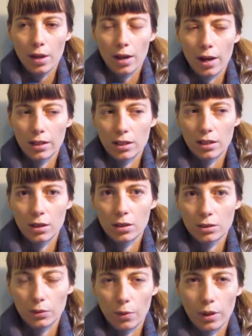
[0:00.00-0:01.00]
I didn't
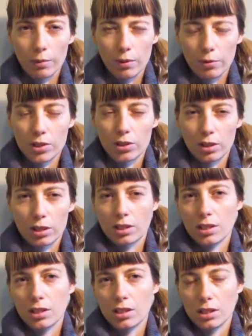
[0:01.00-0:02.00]
want to be restricted
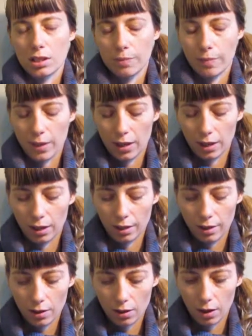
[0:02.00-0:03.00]
to just being
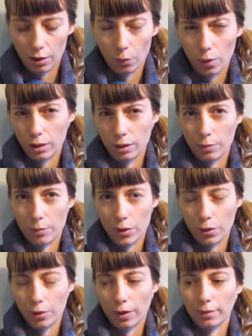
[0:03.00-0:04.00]
on one
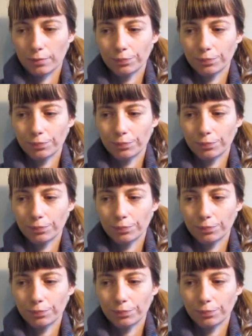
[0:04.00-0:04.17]
computer.